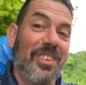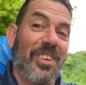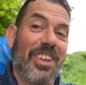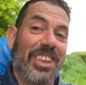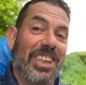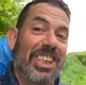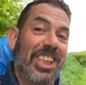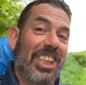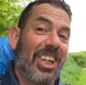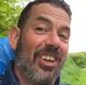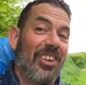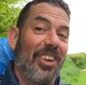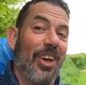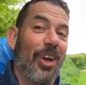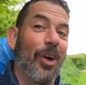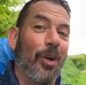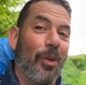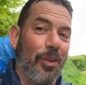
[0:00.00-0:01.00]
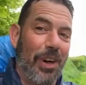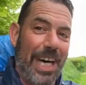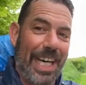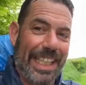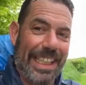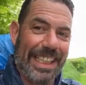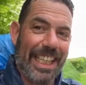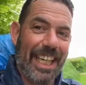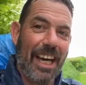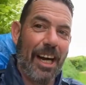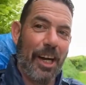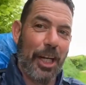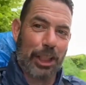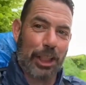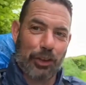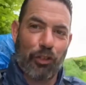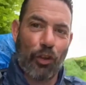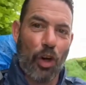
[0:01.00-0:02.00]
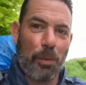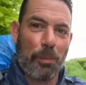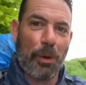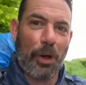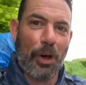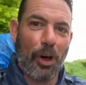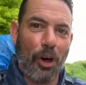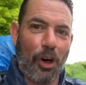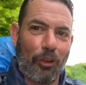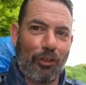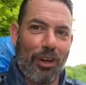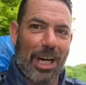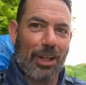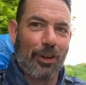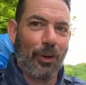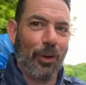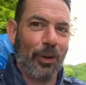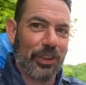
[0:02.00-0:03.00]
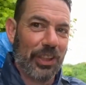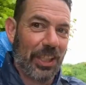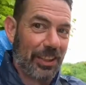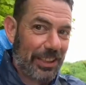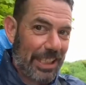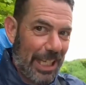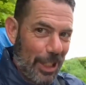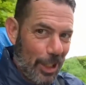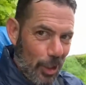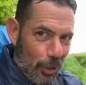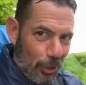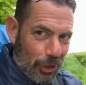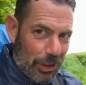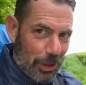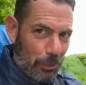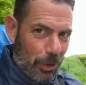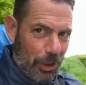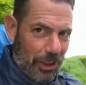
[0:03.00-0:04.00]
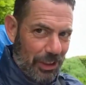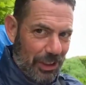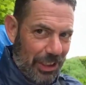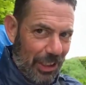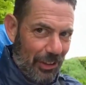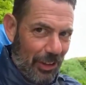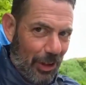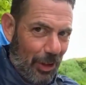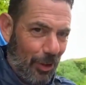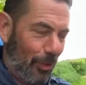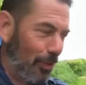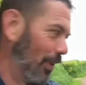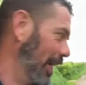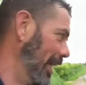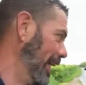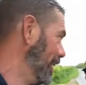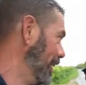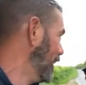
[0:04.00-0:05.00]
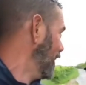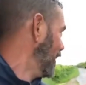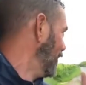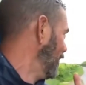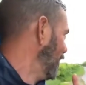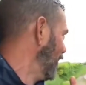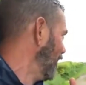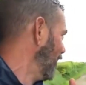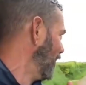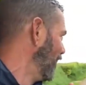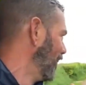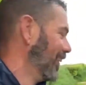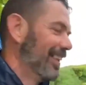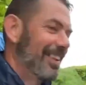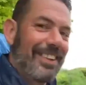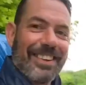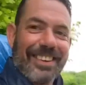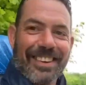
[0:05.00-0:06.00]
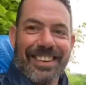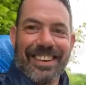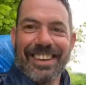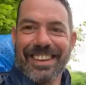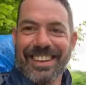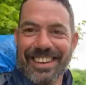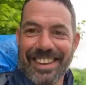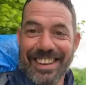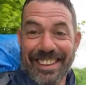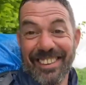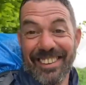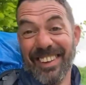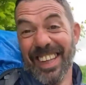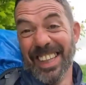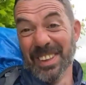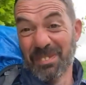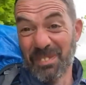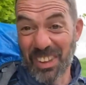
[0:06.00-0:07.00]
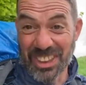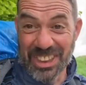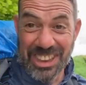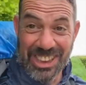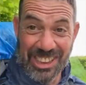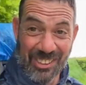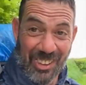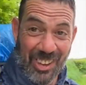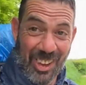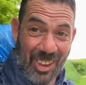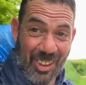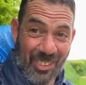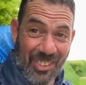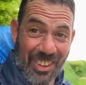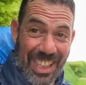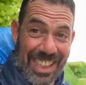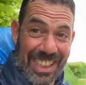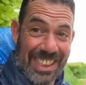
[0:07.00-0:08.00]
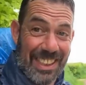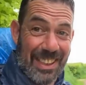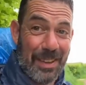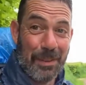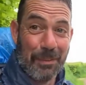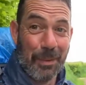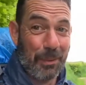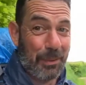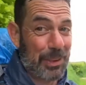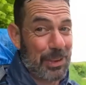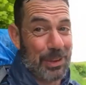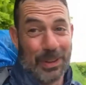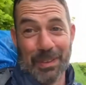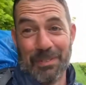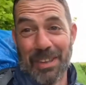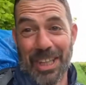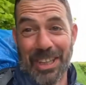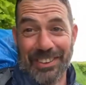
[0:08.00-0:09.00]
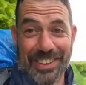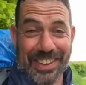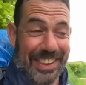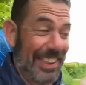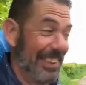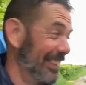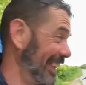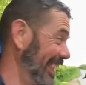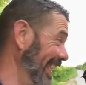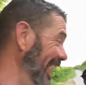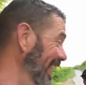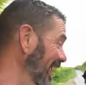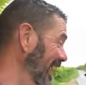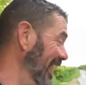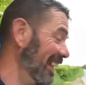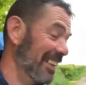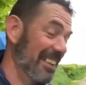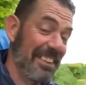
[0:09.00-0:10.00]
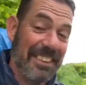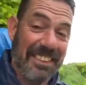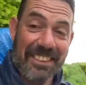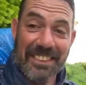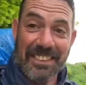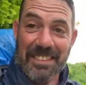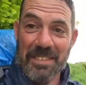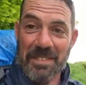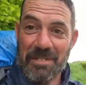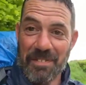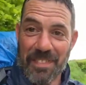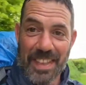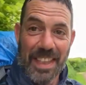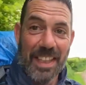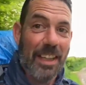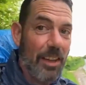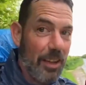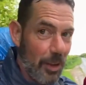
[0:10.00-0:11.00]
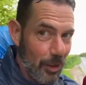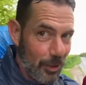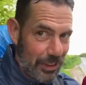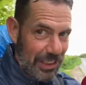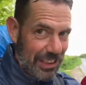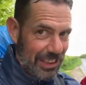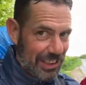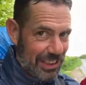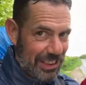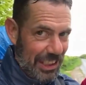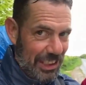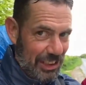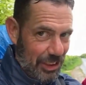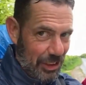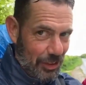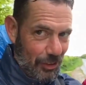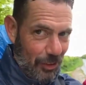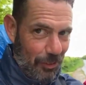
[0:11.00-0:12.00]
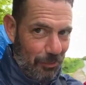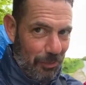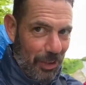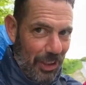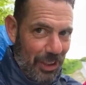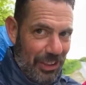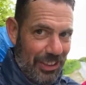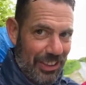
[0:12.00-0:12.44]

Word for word: wants to go the long way. And I just thought I'd put it on record that Lucy wanted to go the long way. There's buses on the road. Uh, and there's buses on the long way. But we've still got miles to go to get there. Lucy's decision, not mine.